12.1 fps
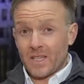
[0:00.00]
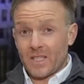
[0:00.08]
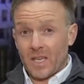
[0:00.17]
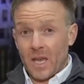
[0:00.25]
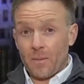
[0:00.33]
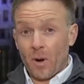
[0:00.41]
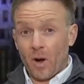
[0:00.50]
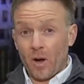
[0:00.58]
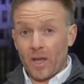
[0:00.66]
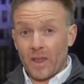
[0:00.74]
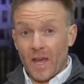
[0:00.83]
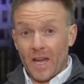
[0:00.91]
this is a
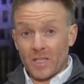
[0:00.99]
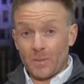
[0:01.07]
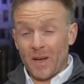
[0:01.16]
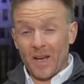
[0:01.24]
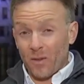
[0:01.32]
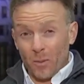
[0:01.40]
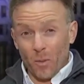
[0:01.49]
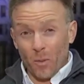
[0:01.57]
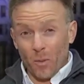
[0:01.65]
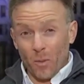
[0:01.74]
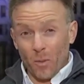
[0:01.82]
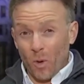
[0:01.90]
party that has been
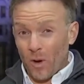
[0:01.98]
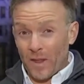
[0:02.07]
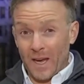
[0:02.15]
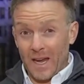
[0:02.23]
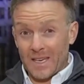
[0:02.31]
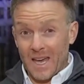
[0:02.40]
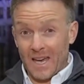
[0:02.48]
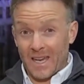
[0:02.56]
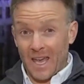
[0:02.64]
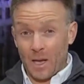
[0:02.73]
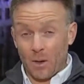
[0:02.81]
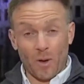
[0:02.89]
held for more than a
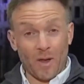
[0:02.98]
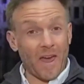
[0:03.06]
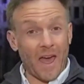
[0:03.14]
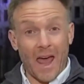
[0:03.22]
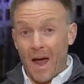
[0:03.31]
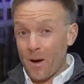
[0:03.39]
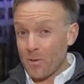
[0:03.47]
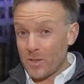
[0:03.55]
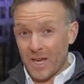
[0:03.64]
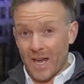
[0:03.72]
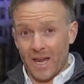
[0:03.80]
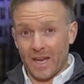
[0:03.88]
decade
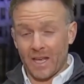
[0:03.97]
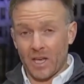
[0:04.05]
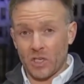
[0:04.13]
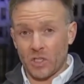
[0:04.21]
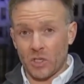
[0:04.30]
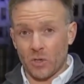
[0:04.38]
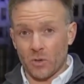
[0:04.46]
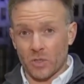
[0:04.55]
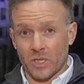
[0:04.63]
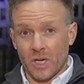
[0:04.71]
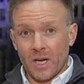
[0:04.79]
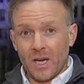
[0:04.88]
without any
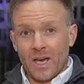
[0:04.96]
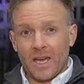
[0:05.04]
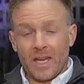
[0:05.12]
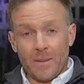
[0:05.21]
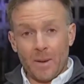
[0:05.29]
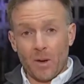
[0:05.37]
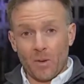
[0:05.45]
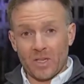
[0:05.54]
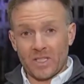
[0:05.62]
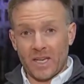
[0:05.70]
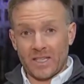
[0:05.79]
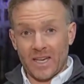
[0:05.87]
issues. An email
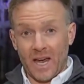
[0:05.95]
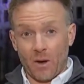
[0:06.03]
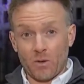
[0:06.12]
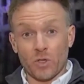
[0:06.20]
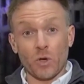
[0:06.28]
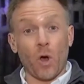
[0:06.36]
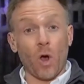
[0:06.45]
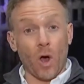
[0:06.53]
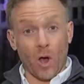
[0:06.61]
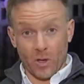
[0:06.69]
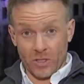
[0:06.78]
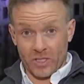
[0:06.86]
was sent out to
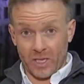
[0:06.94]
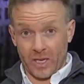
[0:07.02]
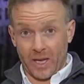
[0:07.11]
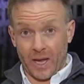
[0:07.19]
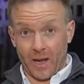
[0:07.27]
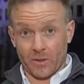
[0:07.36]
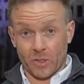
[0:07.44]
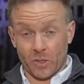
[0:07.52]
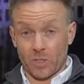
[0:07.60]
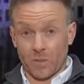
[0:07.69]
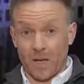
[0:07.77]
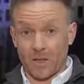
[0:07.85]
all city
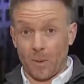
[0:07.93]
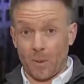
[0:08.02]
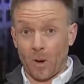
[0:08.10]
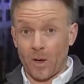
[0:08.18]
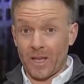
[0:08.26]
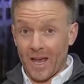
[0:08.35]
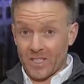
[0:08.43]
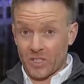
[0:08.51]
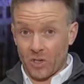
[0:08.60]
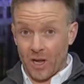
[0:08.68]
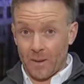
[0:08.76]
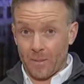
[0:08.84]
councilors about the party
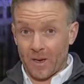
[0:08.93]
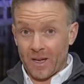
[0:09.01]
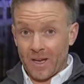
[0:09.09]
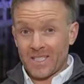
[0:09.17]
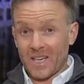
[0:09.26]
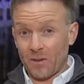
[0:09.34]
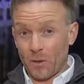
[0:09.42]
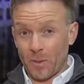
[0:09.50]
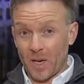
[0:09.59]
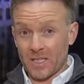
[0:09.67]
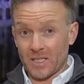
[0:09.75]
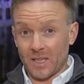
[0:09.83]
yesterday, but
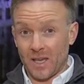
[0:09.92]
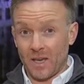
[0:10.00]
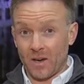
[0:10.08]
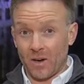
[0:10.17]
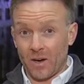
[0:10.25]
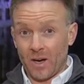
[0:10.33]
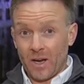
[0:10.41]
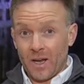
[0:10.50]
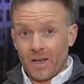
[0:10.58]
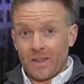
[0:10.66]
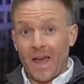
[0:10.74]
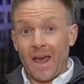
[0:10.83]
several minutes
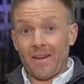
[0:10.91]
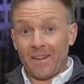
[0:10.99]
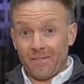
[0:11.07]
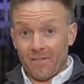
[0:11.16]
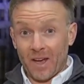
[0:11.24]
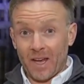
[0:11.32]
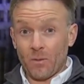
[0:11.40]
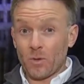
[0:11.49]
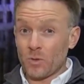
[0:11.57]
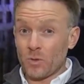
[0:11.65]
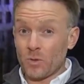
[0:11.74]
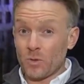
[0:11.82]
later, that
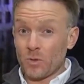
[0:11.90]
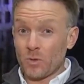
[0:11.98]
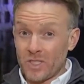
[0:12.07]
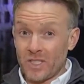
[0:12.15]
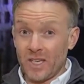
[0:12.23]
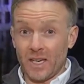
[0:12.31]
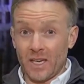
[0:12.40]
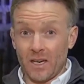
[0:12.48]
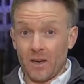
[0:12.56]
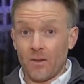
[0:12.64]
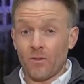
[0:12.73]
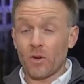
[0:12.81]
invite was
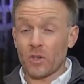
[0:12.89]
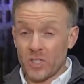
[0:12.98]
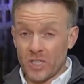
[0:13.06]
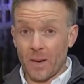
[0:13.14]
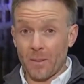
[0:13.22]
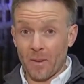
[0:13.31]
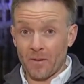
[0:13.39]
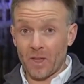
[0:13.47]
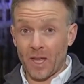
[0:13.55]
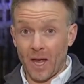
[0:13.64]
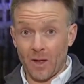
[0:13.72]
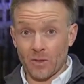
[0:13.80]
rescinded for some of
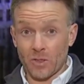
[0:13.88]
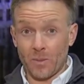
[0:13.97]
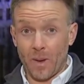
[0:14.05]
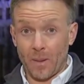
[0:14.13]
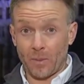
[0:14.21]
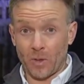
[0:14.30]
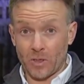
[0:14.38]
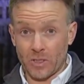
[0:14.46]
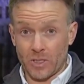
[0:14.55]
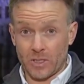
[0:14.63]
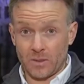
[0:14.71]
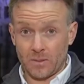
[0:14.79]
the council
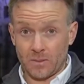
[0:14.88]
members.